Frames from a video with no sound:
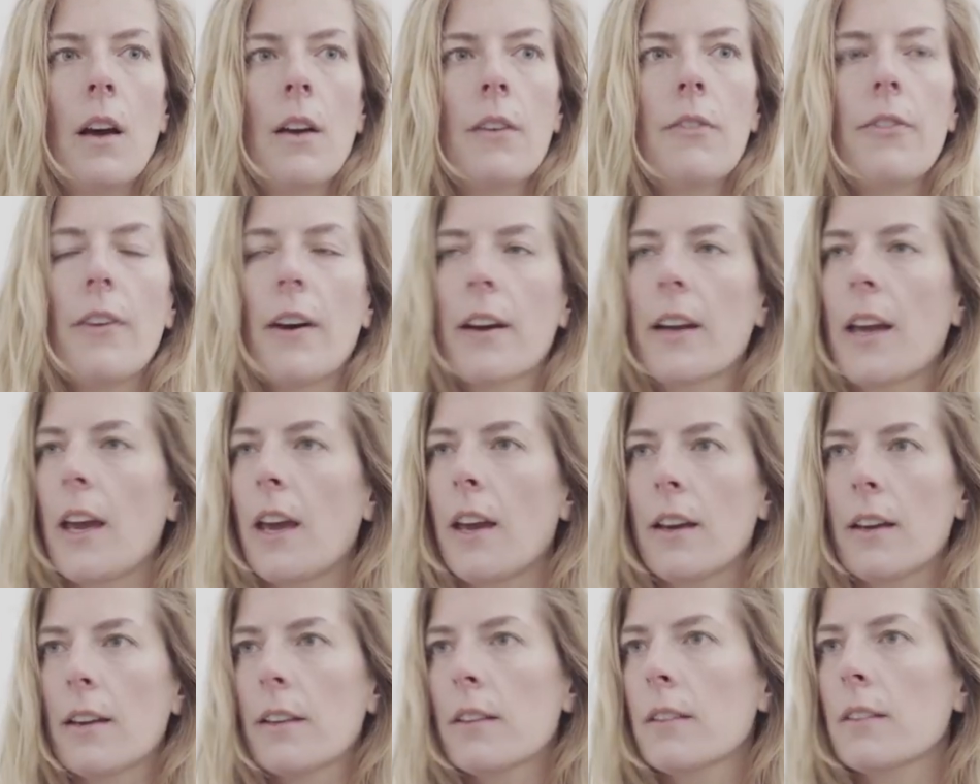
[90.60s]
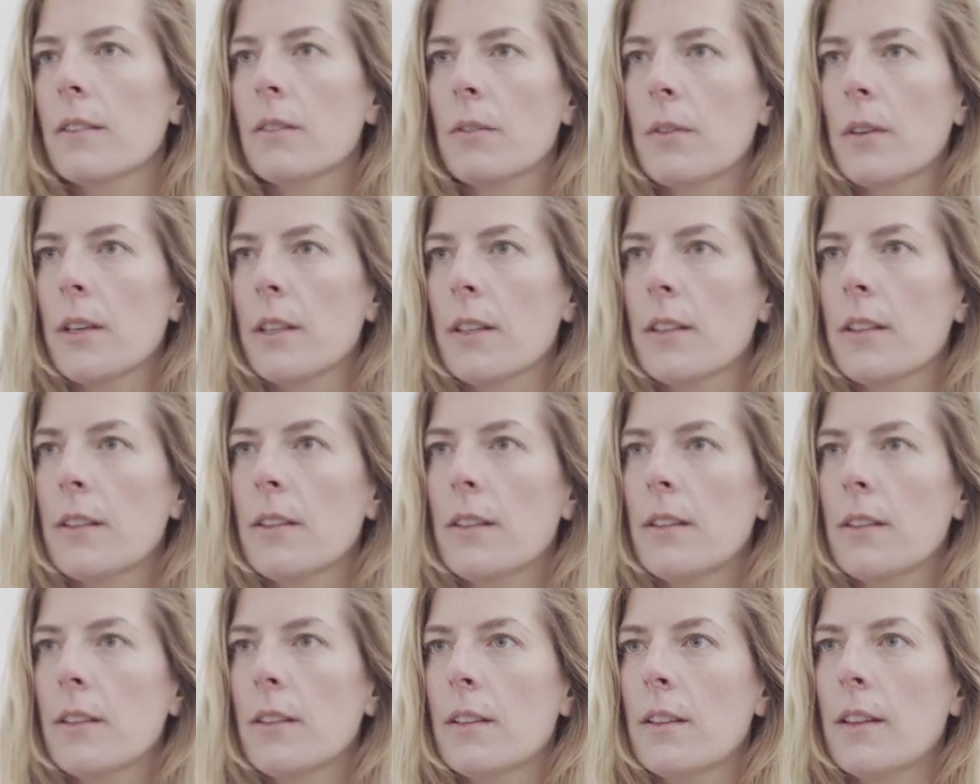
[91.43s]
fucking
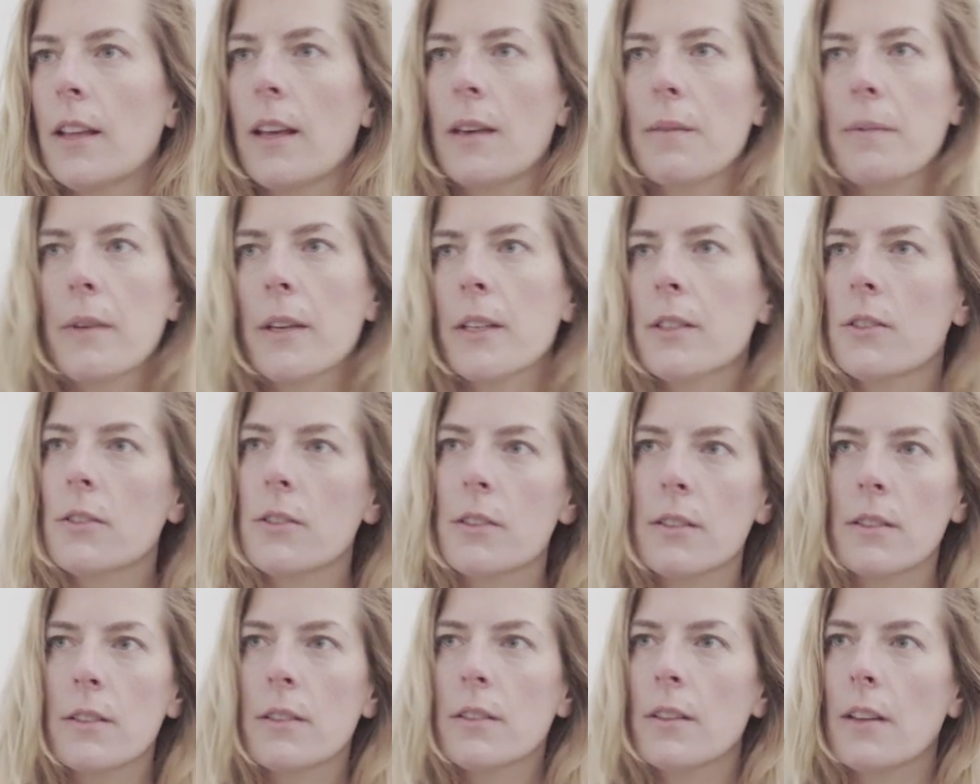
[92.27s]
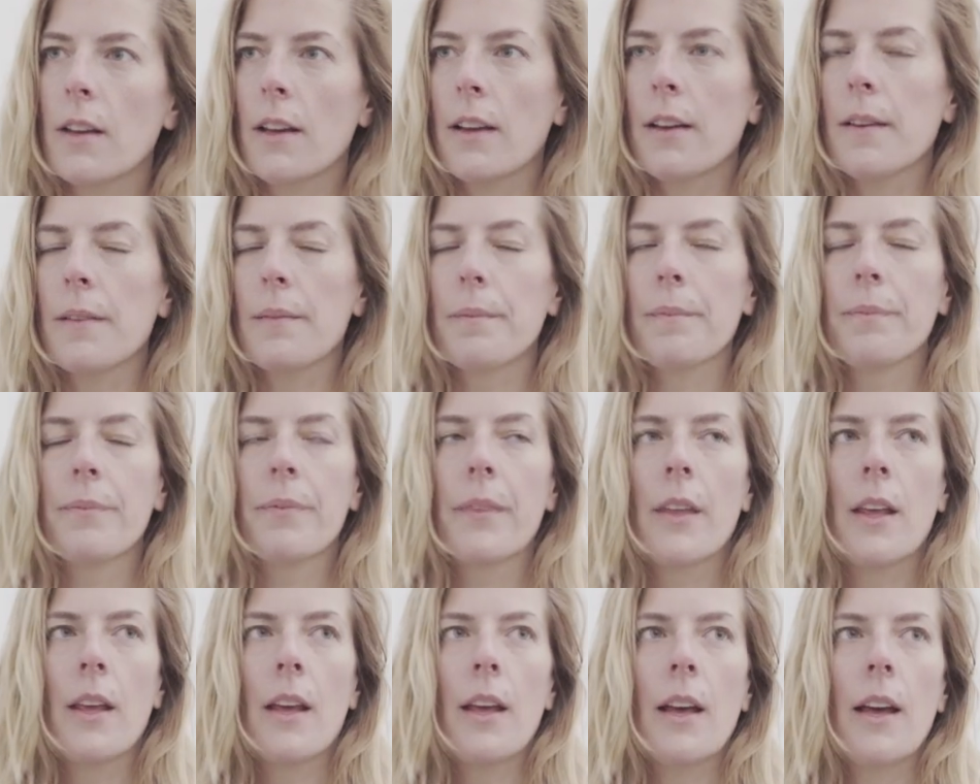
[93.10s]
with the image, um,
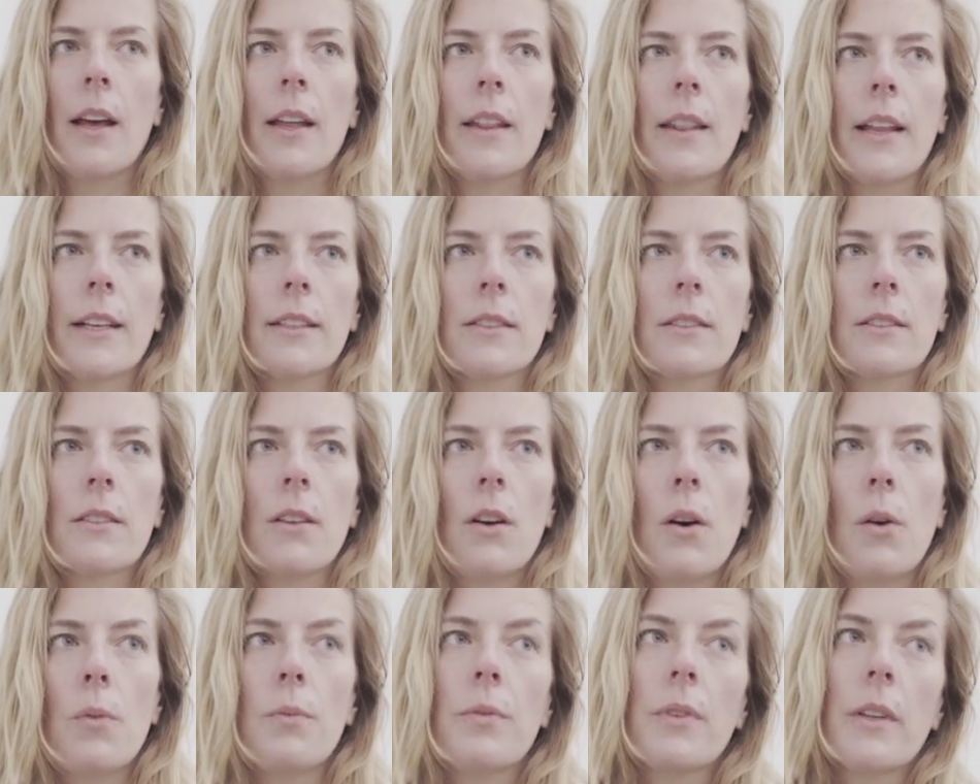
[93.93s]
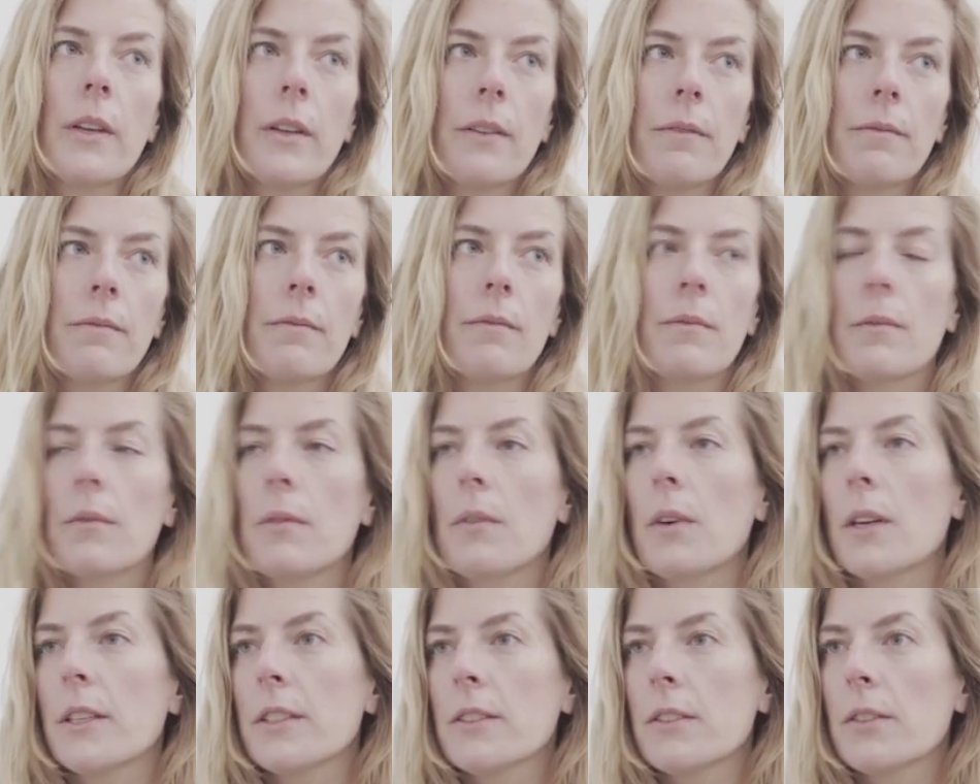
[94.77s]
and that's hopefully
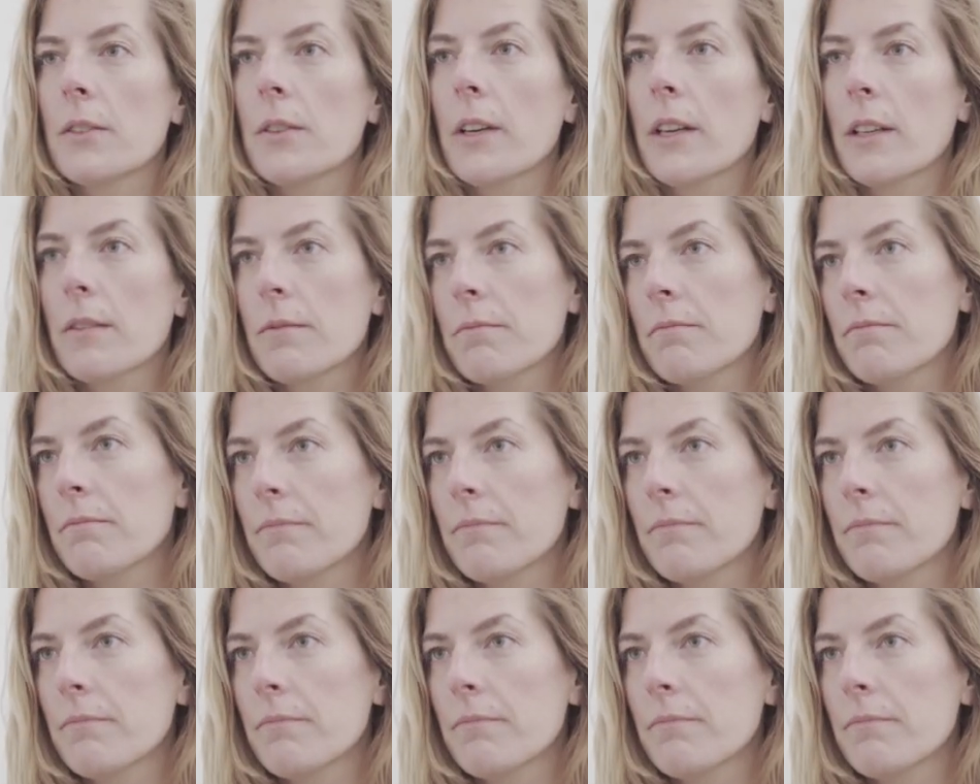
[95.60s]
what it's doing.